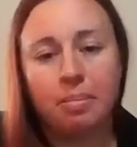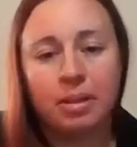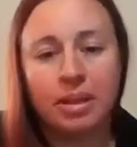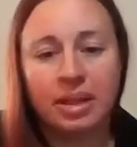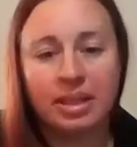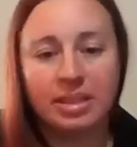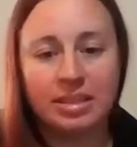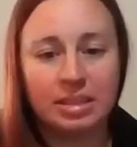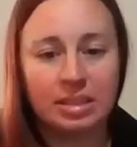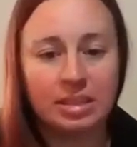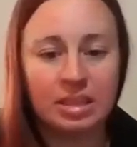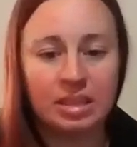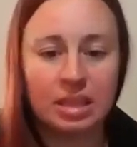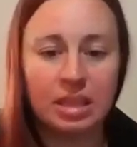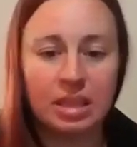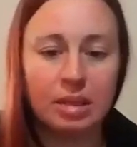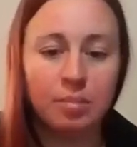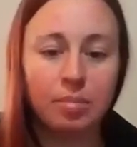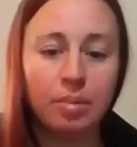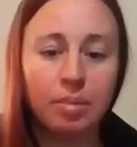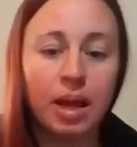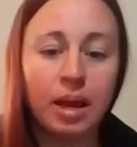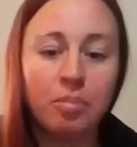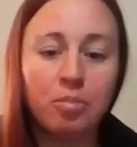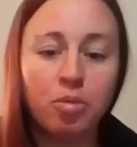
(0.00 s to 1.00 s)
places in
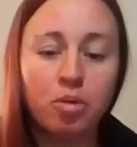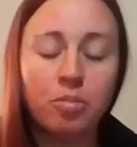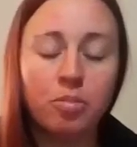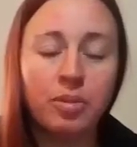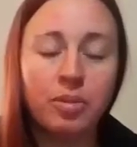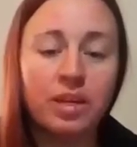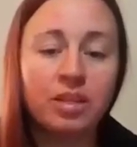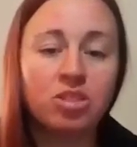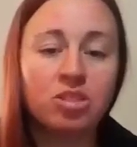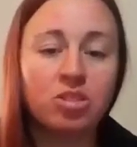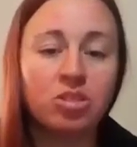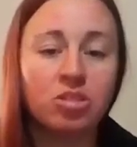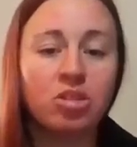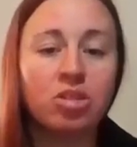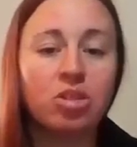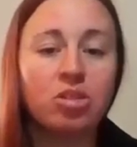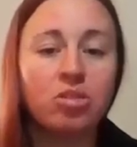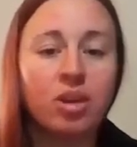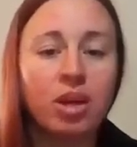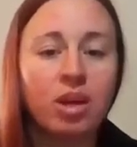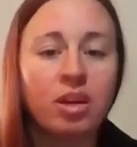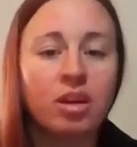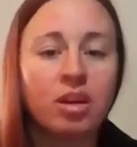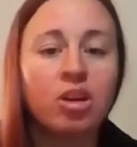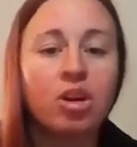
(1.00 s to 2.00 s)
the Blackboard page so that
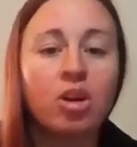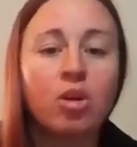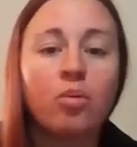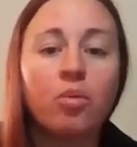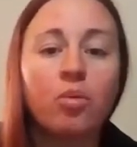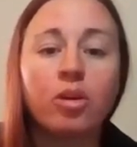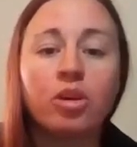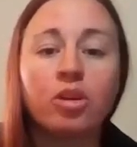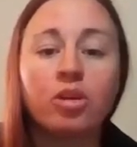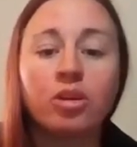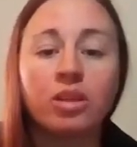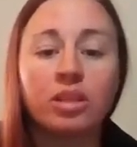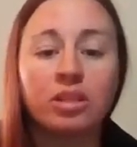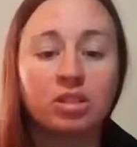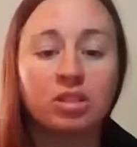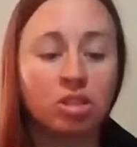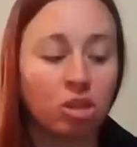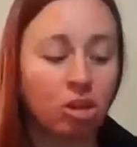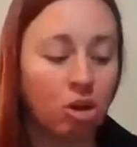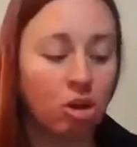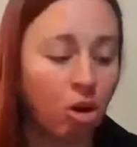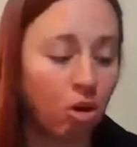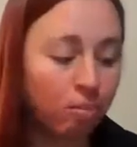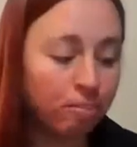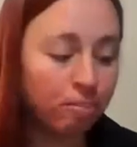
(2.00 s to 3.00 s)
you kind of know where you need
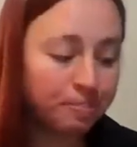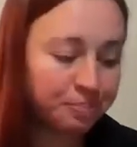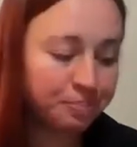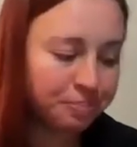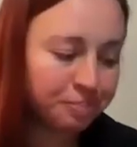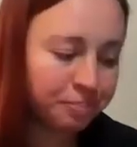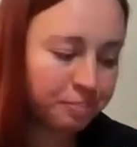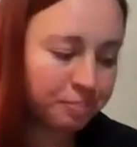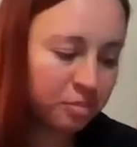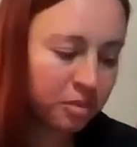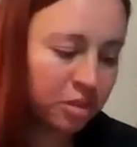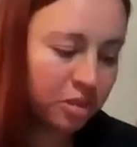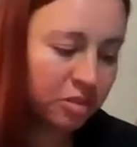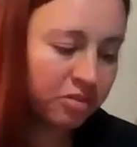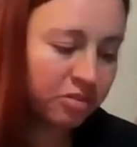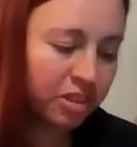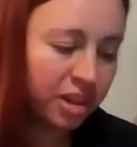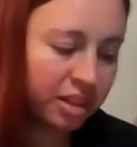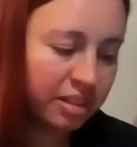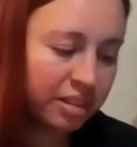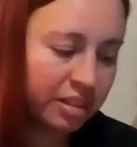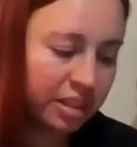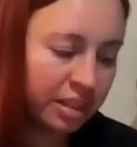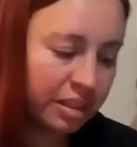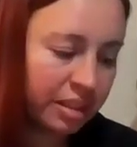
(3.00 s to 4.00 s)
to go to
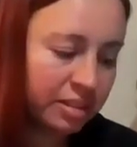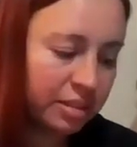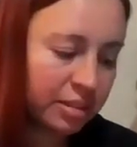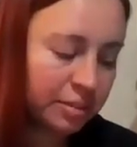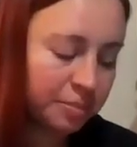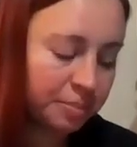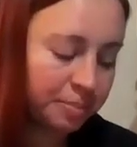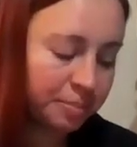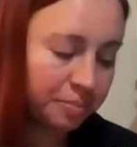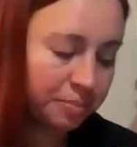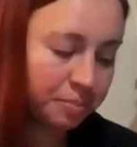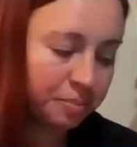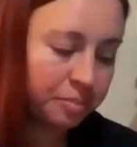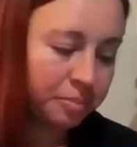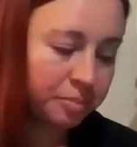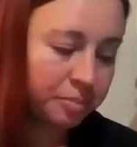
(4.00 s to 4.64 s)
find things.